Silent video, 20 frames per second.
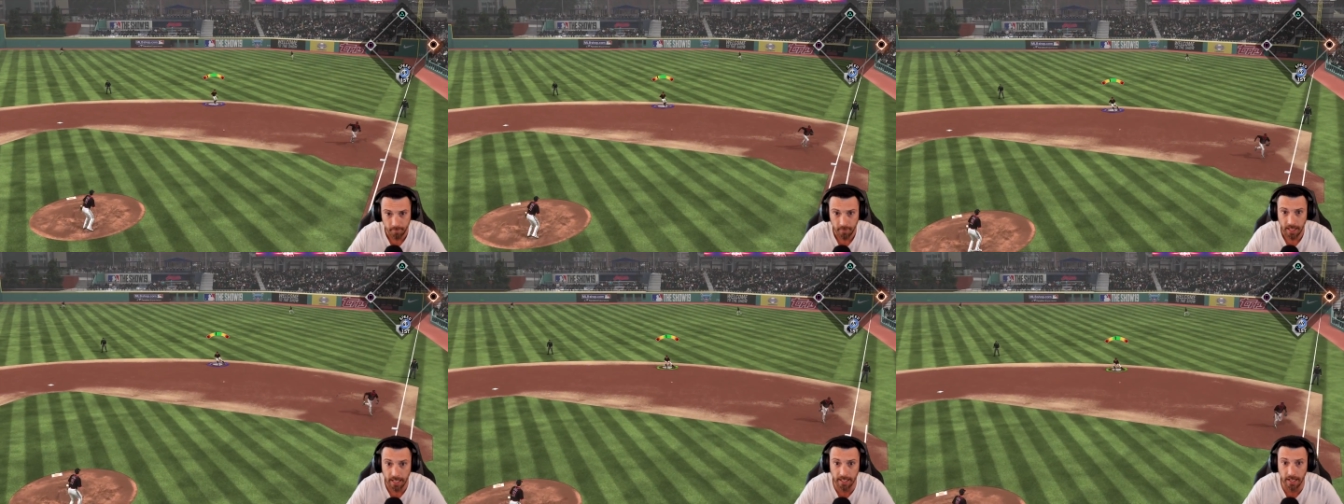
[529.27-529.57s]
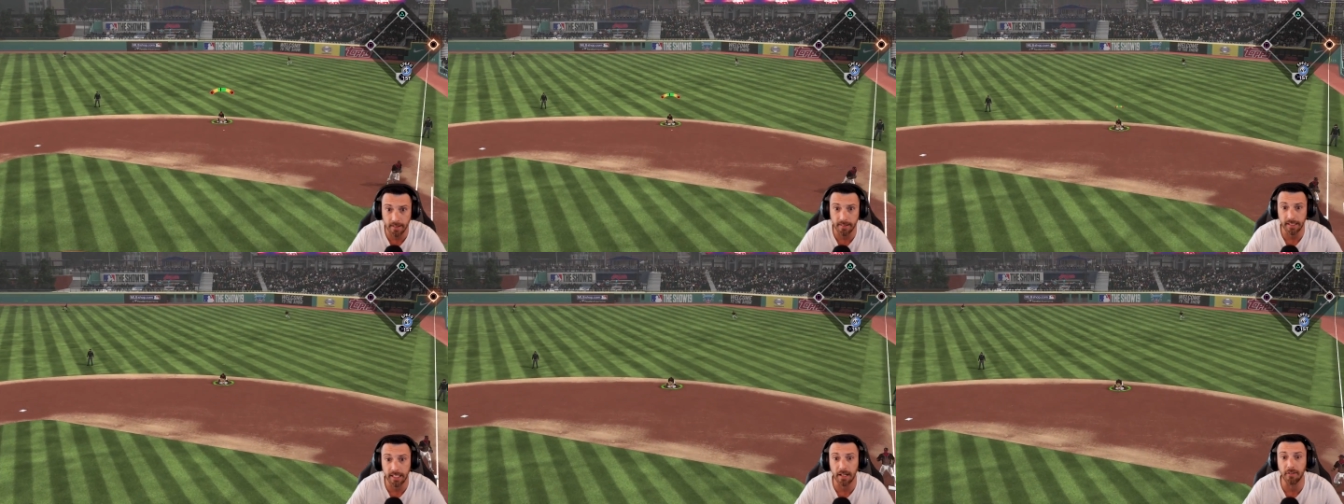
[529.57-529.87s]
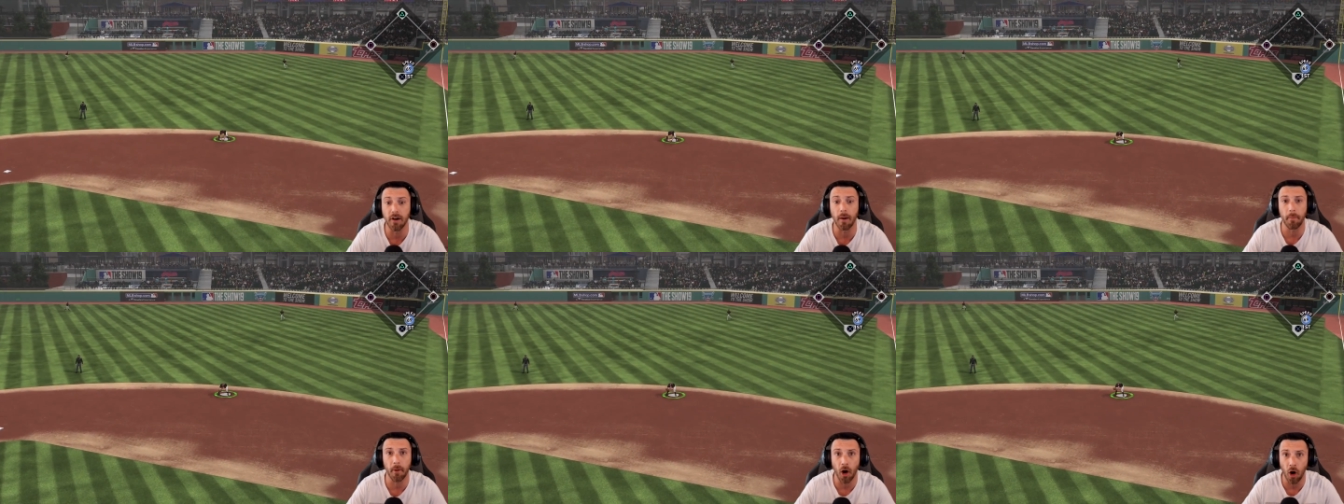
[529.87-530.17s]
he doesn't give
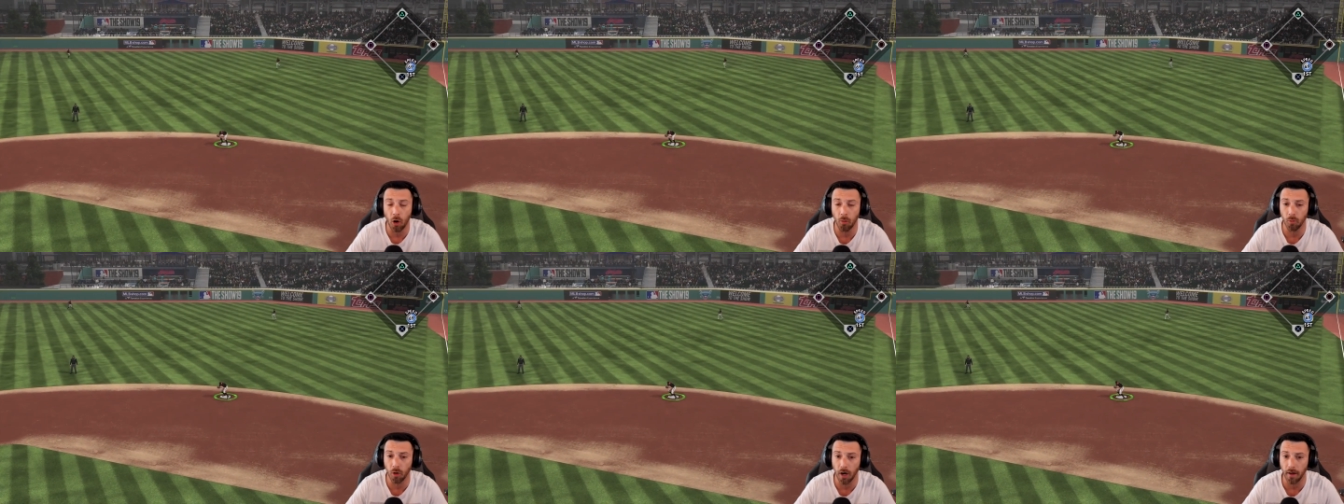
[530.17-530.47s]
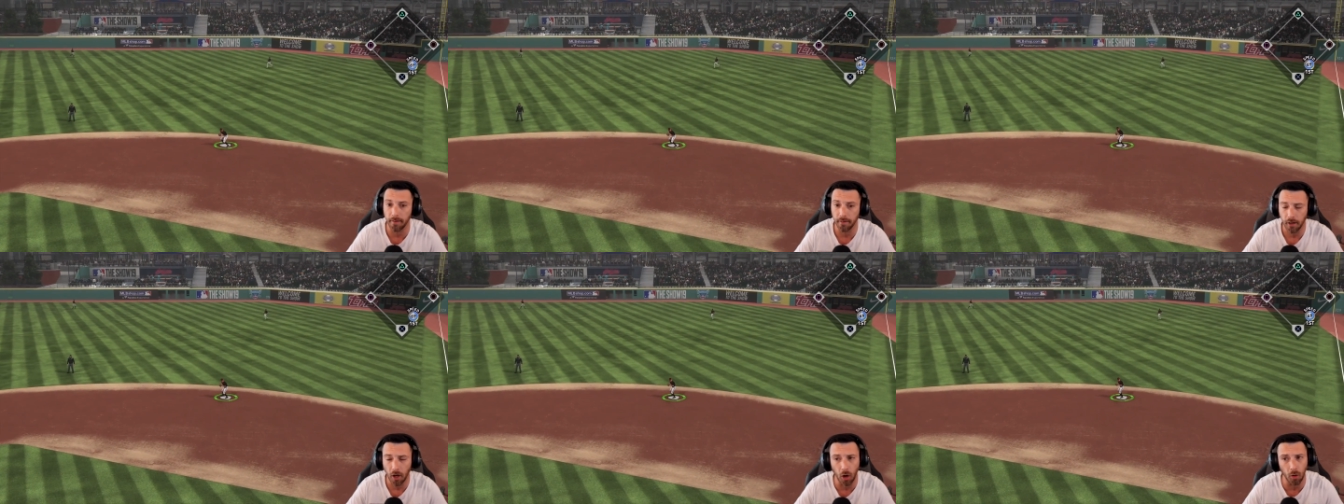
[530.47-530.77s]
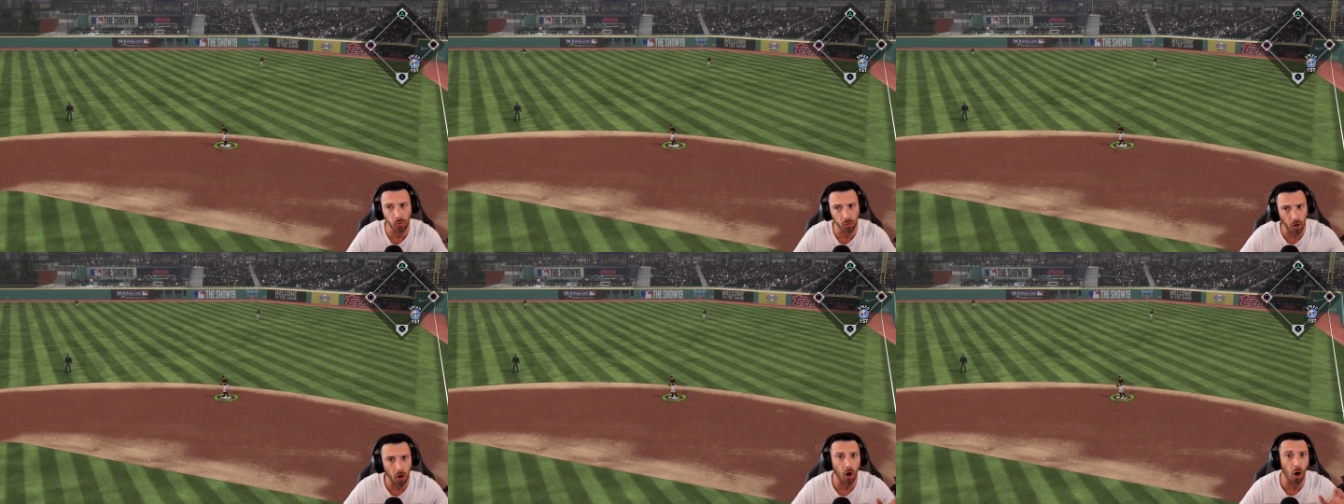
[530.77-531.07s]
up a home run.
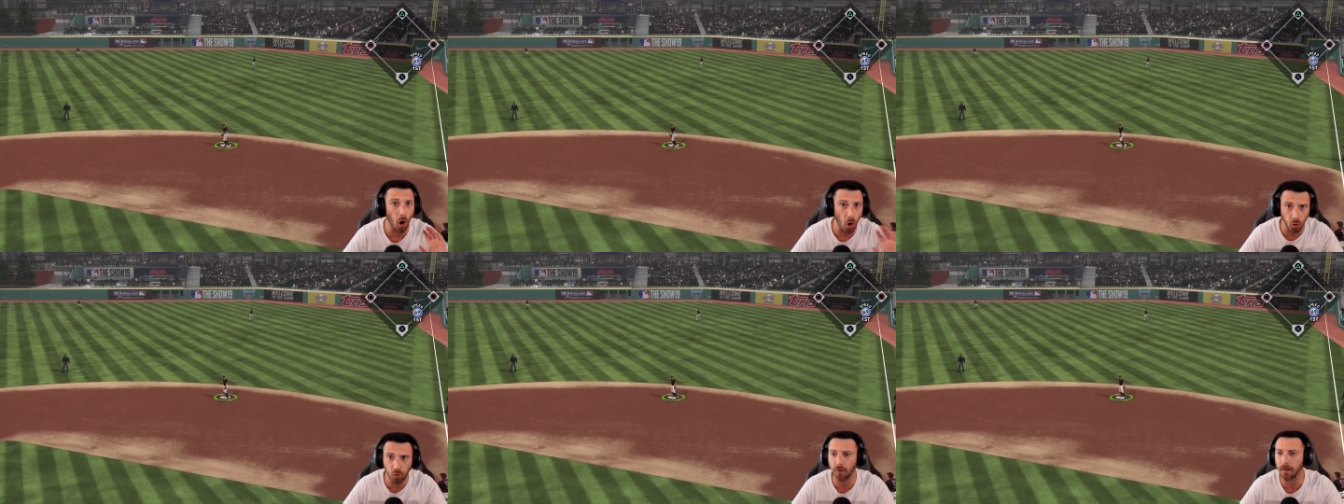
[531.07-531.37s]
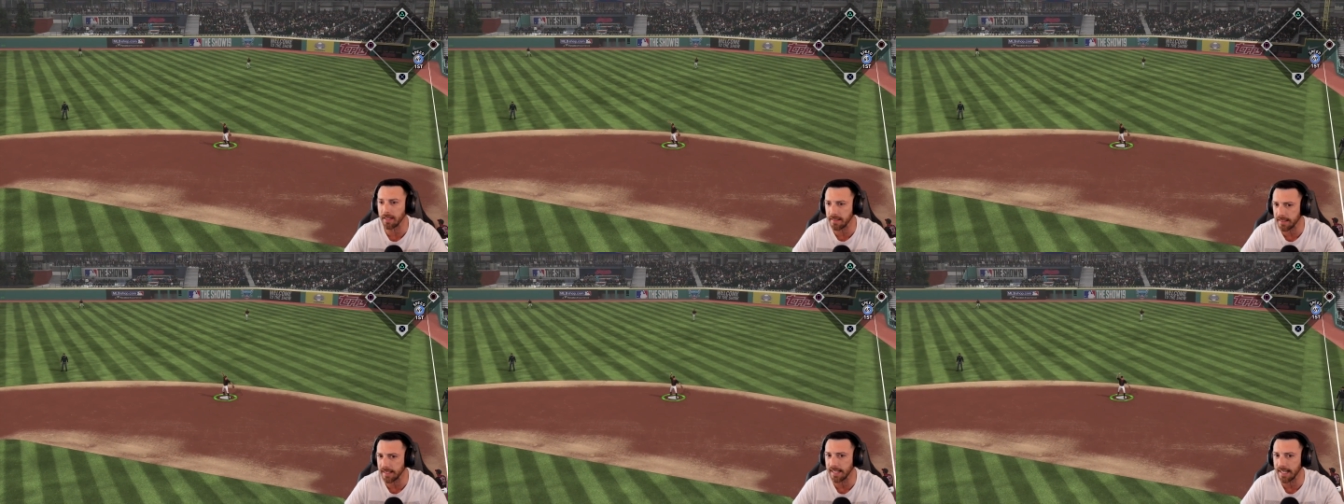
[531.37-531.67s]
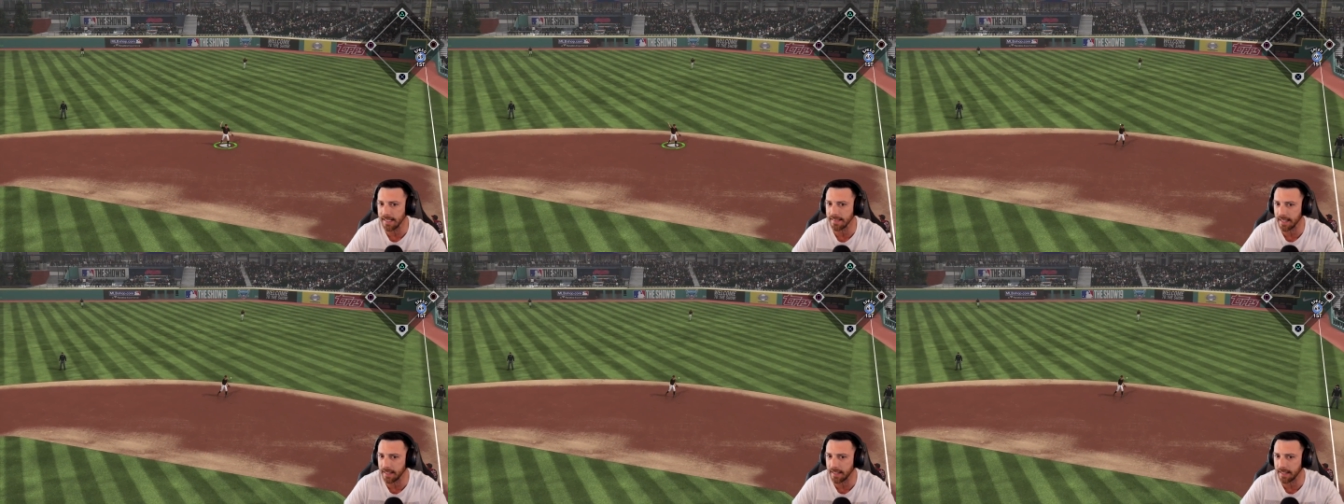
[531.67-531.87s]
Whole, whole reason he's